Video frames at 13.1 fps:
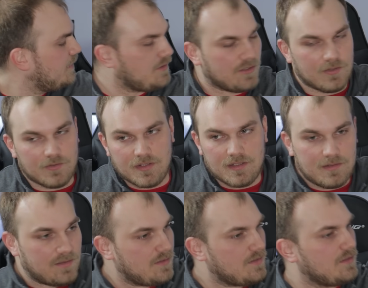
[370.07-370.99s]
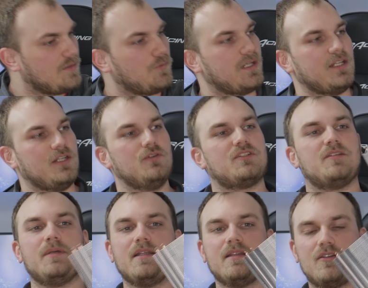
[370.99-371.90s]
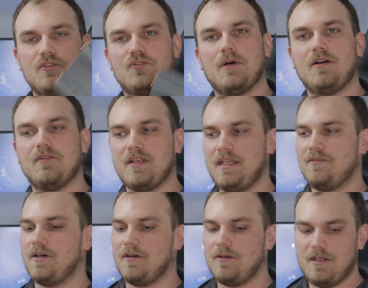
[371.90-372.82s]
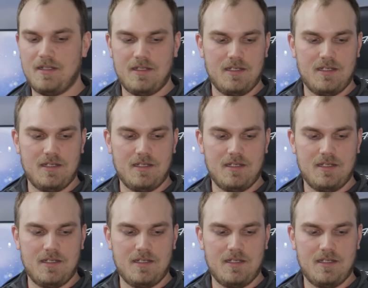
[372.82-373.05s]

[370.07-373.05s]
you know, the, the what it used to be, the 212 EVO.